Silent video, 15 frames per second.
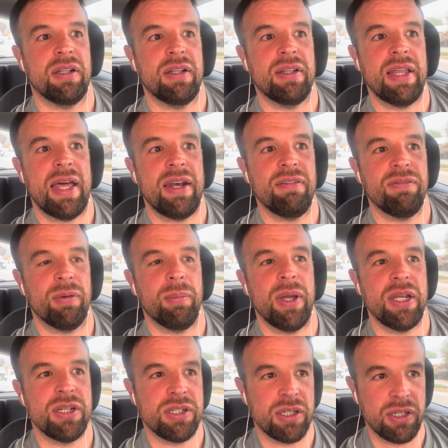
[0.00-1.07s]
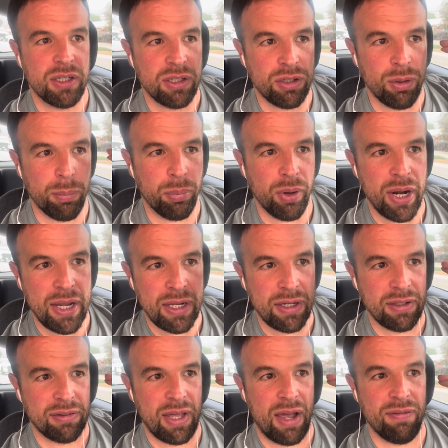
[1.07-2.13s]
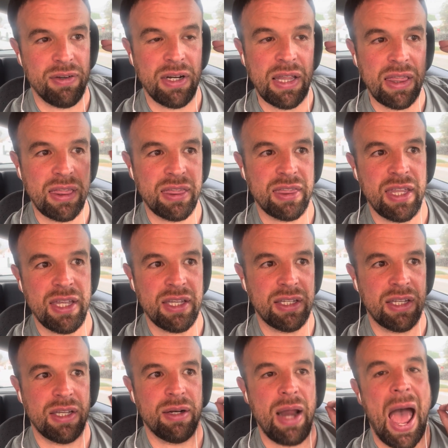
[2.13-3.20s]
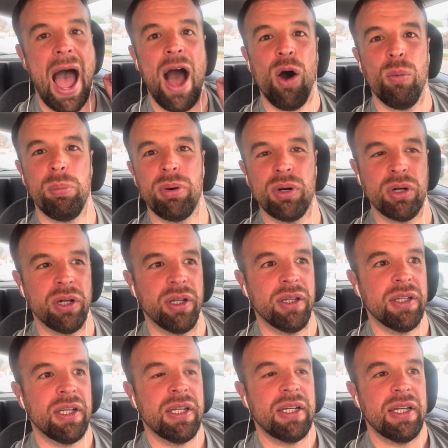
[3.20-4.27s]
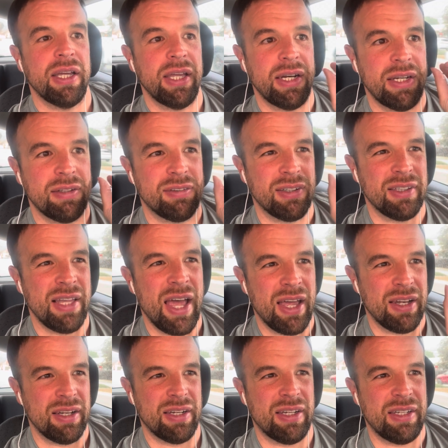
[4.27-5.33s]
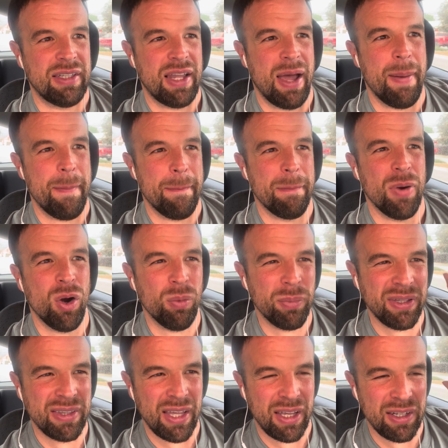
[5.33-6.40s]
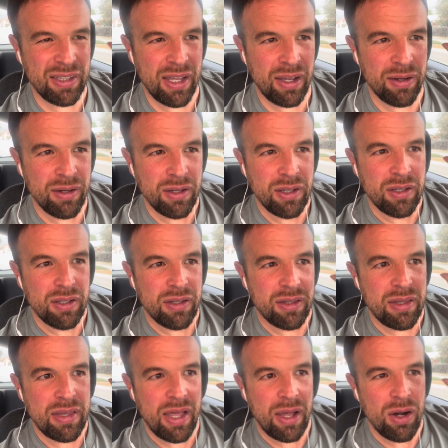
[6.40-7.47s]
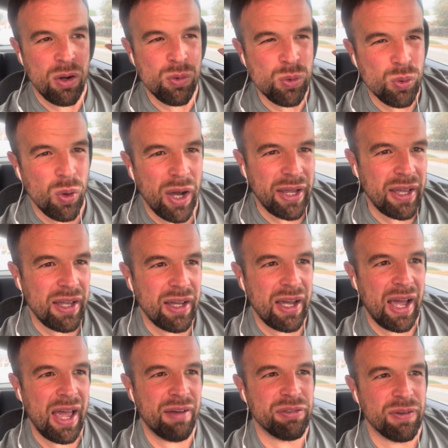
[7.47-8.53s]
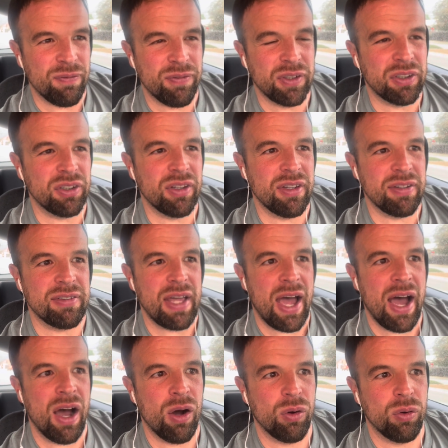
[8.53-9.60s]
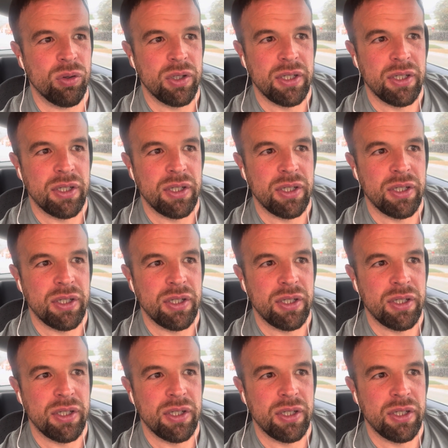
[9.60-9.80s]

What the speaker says: that information, your brain is having to think and output, and it's in that moment that ooh, I have to figure this out